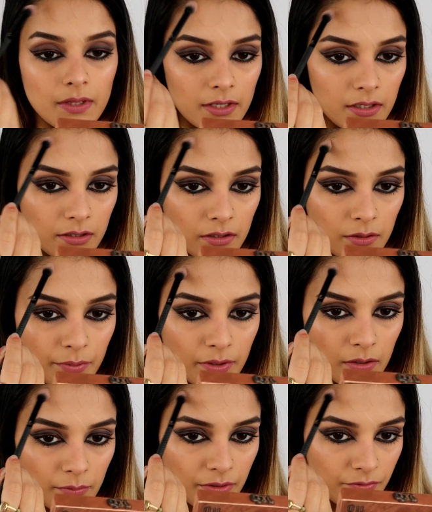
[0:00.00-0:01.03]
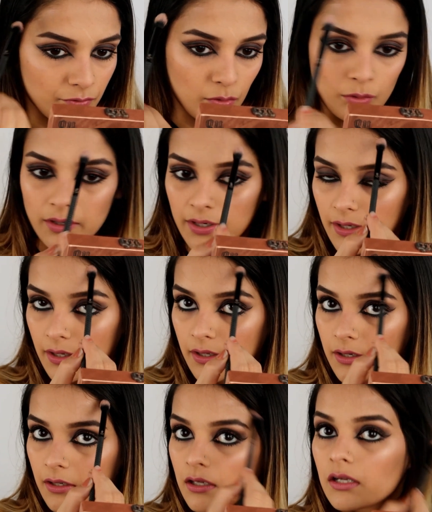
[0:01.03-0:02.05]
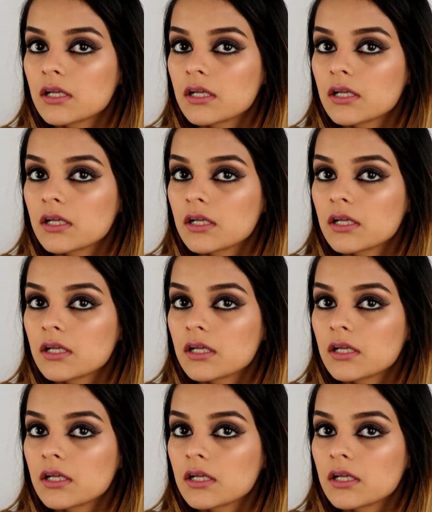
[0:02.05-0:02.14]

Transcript: And a little bit on my forehead.